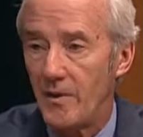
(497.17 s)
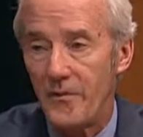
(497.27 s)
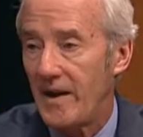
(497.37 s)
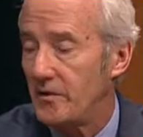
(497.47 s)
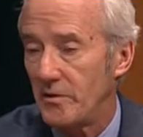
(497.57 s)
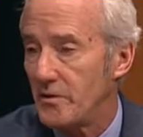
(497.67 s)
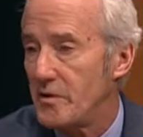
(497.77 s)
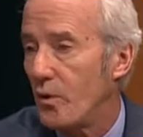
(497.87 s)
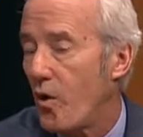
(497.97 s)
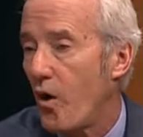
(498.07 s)
fact that there's
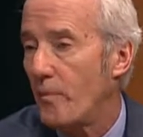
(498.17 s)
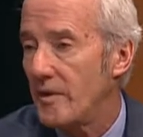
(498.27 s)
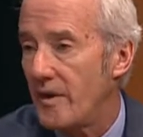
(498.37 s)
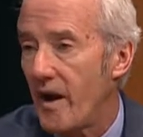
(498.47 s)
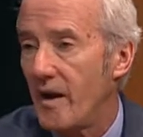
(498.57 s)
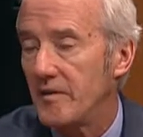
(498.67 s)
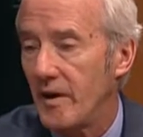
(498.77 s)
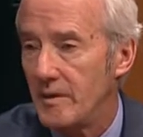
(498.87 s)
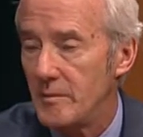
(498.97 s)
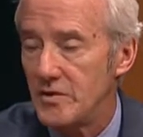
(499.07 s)
no carbon
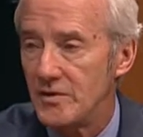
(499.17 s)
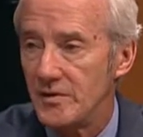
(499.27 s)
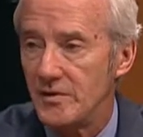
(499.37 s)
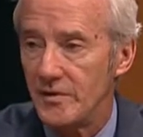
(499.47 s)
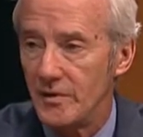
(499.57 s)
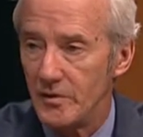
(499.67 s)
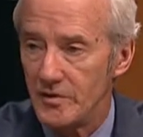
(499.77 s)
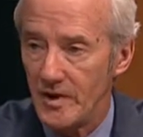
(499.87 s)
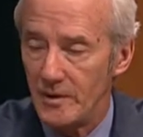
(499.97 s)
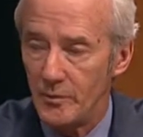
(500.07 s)
dioxide emissions
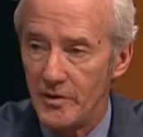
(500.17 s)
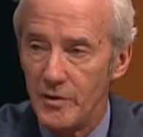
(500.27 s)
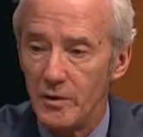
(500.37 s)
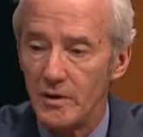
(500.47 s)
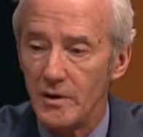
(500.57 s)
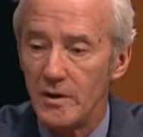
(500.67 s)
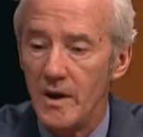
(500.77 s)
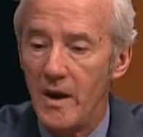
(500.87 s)
associated with nuclear. Point.